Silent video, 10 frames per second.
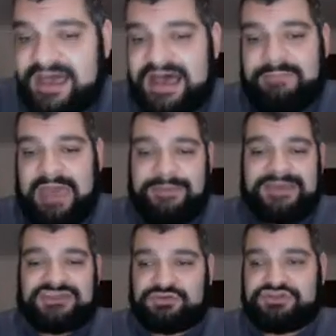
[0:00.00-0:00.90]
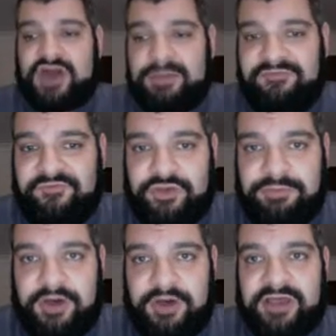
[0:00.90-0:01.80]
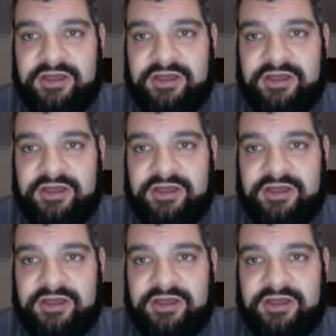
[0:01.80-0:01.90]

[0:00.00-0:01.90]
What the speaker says: How about you do a try before you buy?